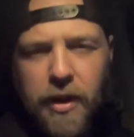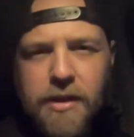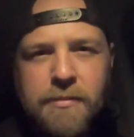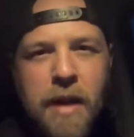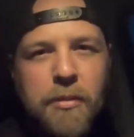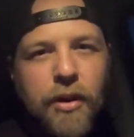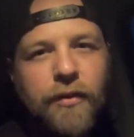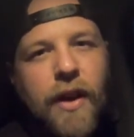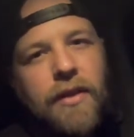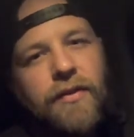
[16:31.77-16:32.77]
in my book,
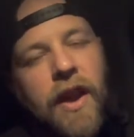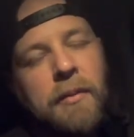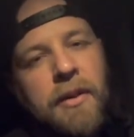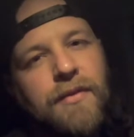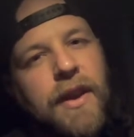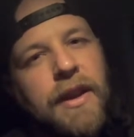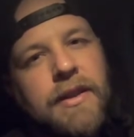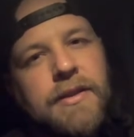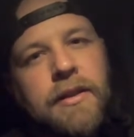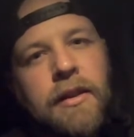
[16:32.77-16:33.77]
faith, family, and
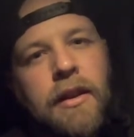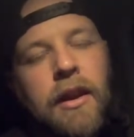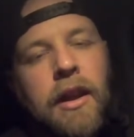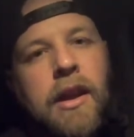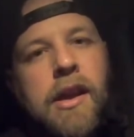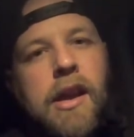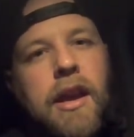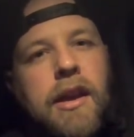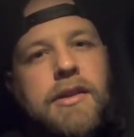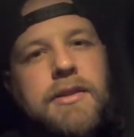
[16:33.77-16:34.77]
fitness
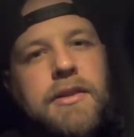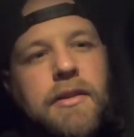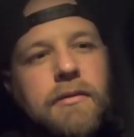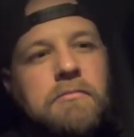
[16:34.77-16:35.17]
is